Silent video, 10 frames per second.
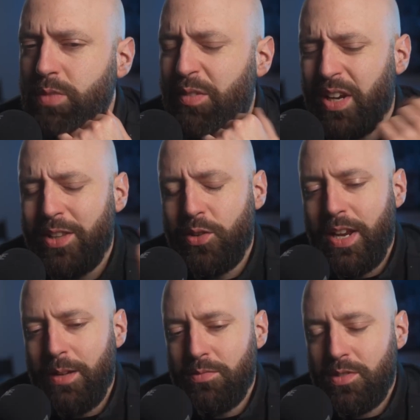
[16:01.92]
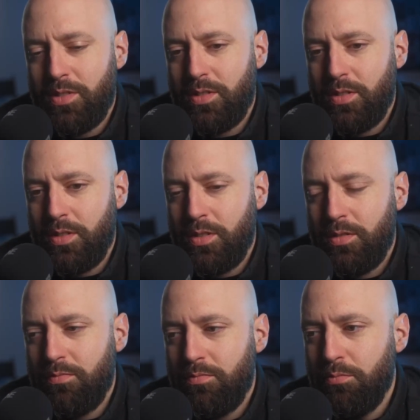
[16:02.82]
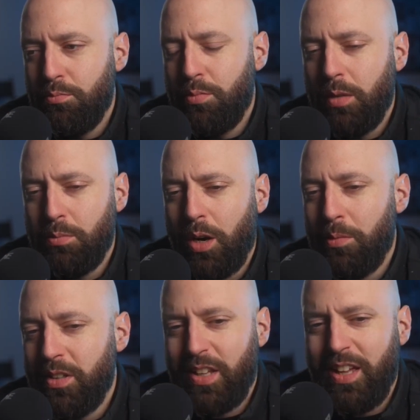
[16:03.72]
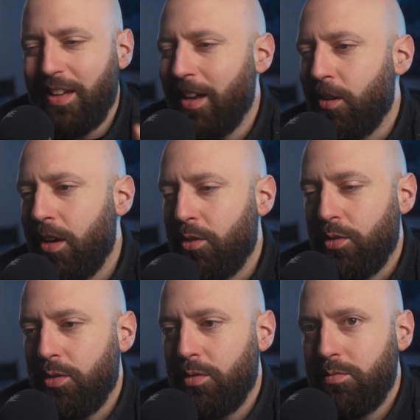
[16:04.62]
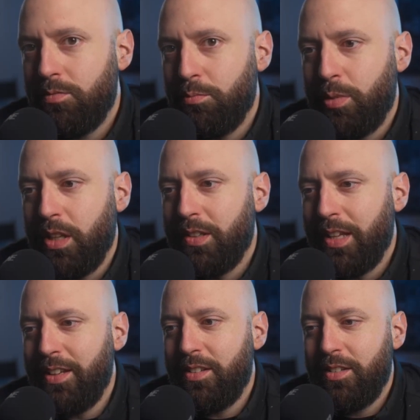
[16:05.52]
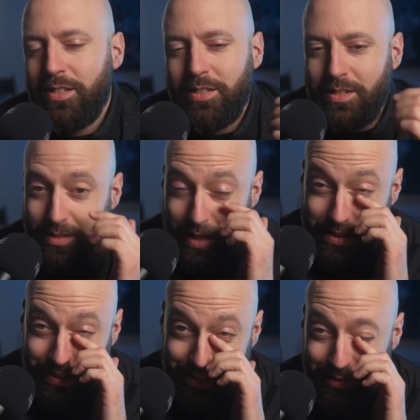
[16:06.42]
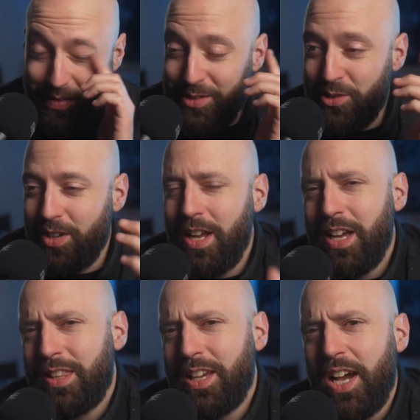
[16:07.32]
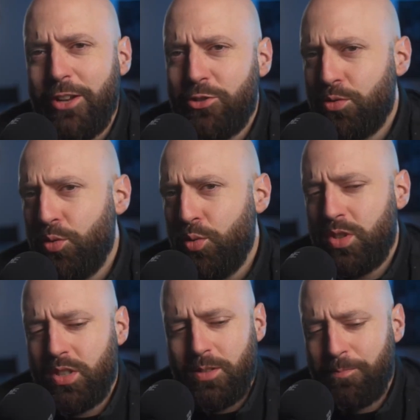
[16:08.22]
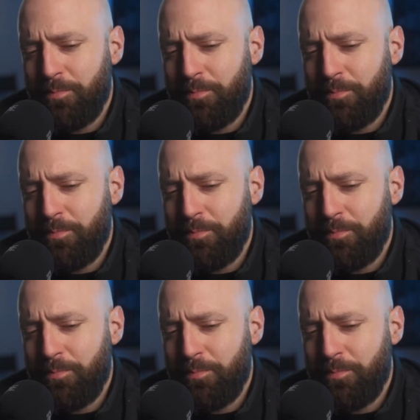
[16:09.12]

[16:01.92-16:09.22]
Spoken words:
forget their names, Bob and Ted. I don't know. Bill and Ted, Excellent Adventure. The guys who's